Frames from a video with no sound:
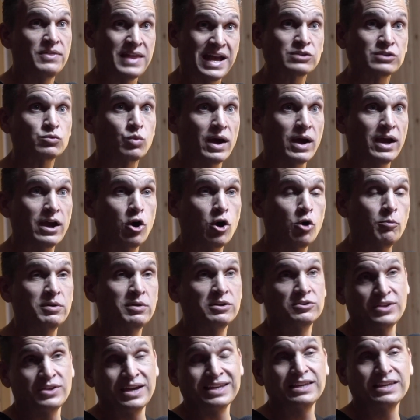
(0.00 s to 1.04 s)
and that's why i
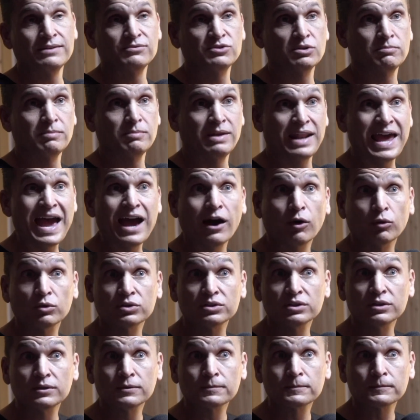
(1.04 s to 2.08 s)
opened it that gives him an
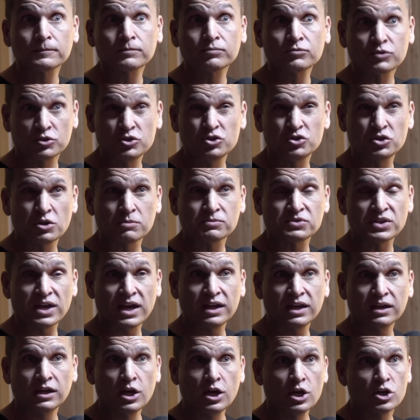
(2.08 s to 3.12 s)
out you see what
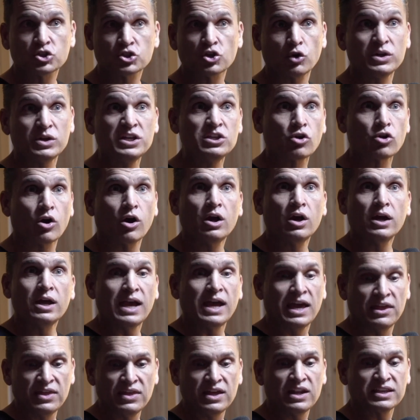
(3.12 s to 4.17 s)
i'm saying so either
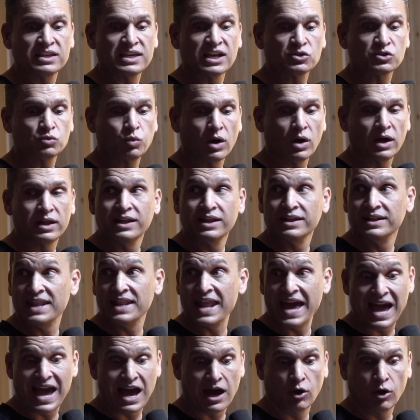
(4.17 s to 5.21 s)
and then guess what
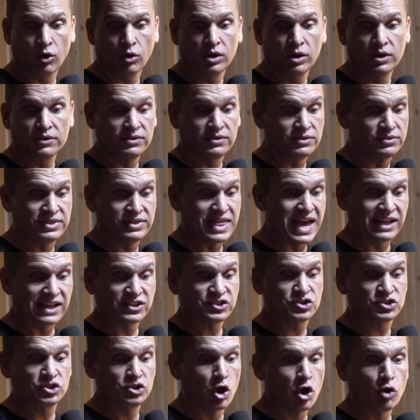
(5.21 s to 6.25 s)
now
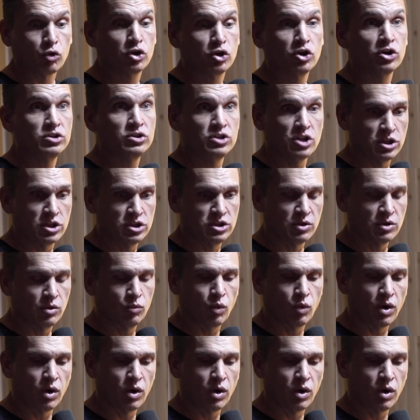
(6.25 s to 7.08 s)
that's no good.